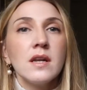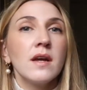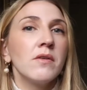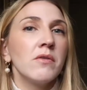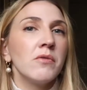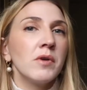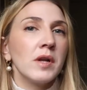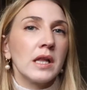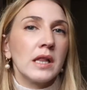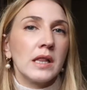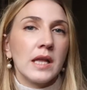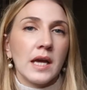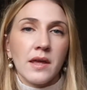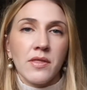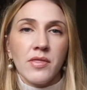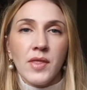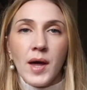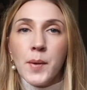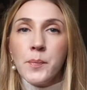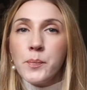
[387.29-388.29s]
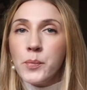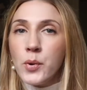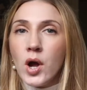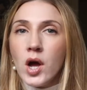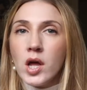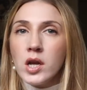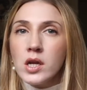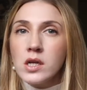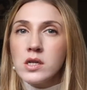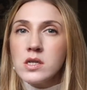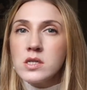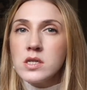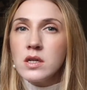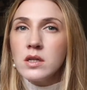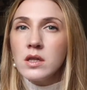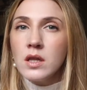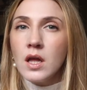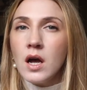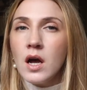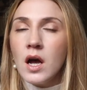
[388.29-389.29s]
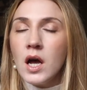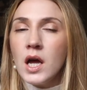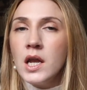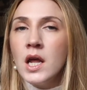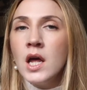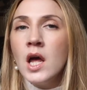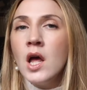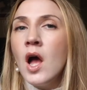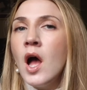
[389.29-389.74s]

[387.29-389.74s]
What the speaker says: I really like that product a lot.